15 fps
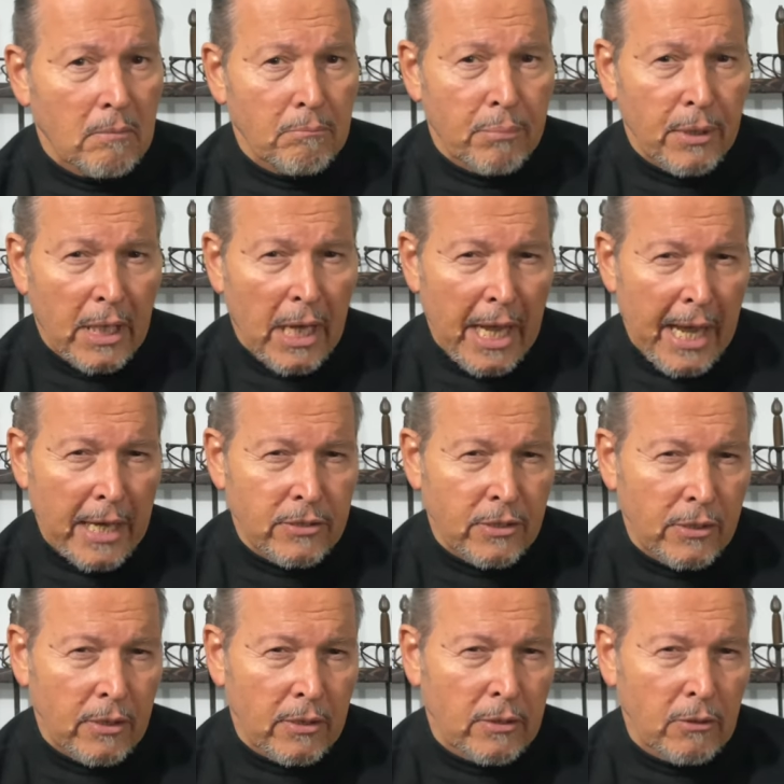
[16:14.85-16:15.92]
But I ask
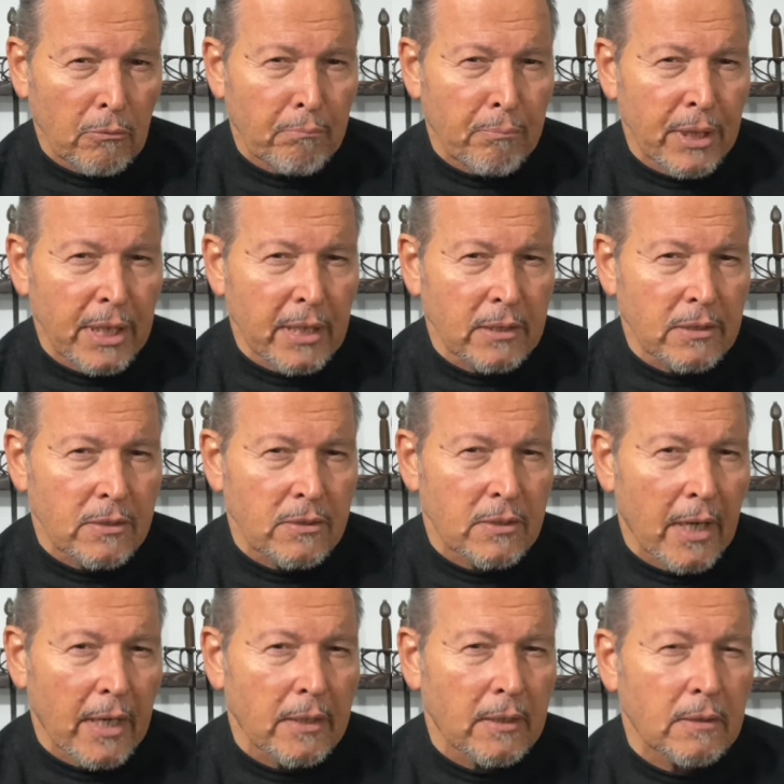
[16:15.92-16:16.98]
you to do B
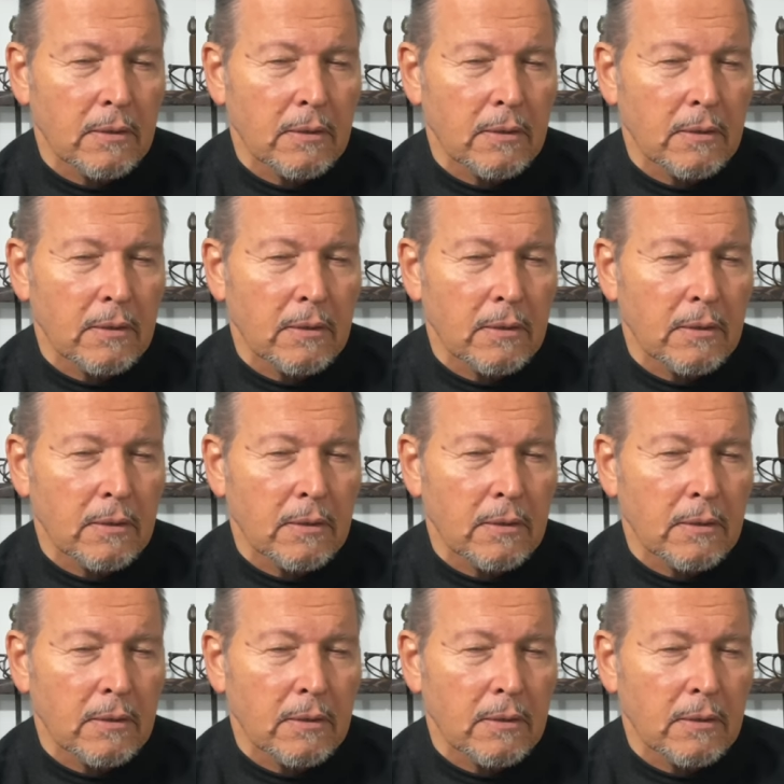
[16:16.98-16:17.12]
instead.